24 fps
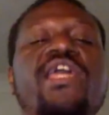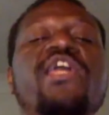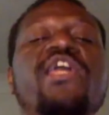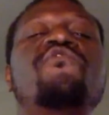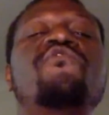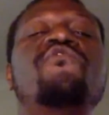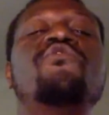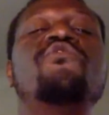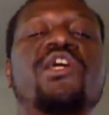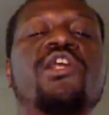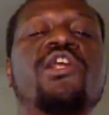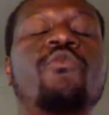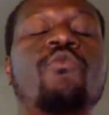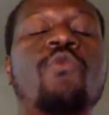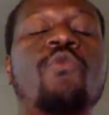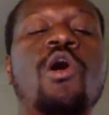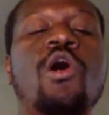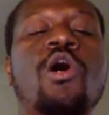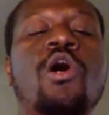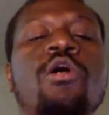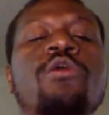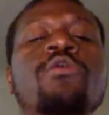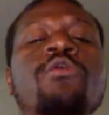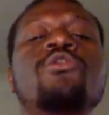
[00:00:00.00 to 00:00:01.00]
you get it
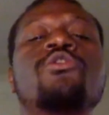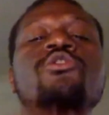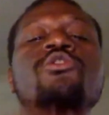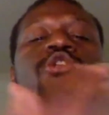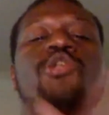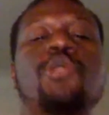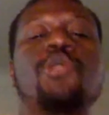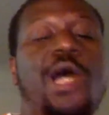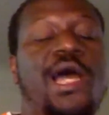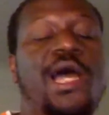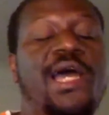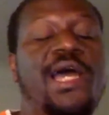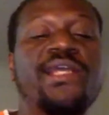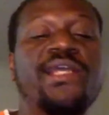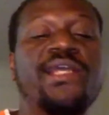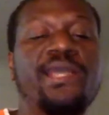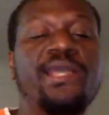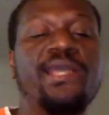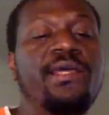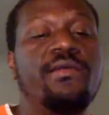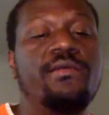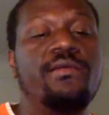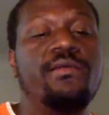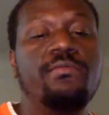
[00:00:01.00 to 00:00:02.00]
wrong, try it
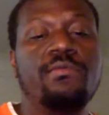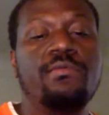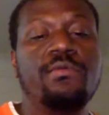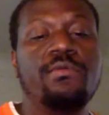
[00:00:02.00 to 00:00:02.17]
again.